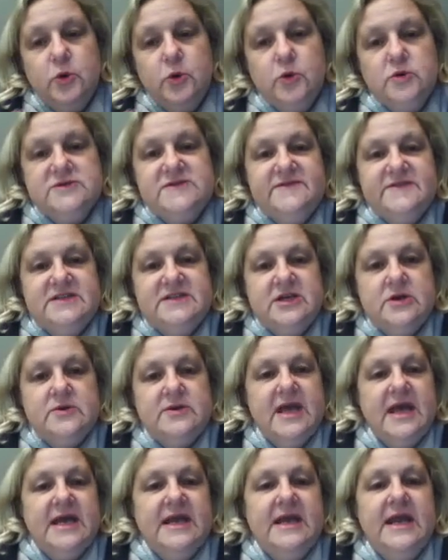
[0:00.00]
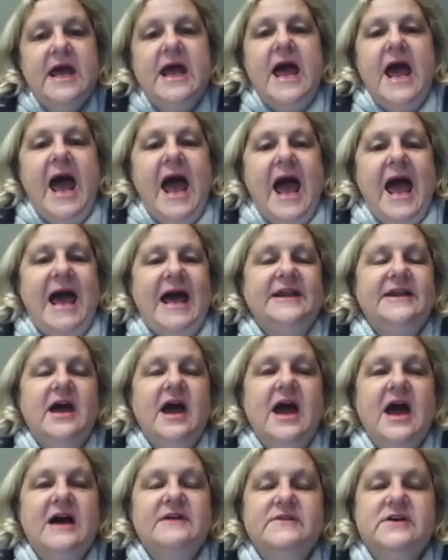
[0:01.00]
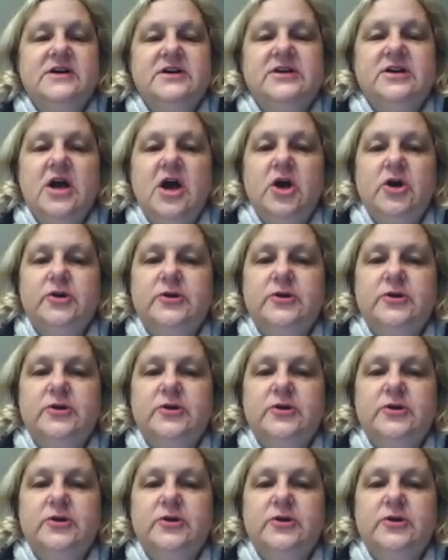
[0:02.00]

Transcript: the video again and have a go.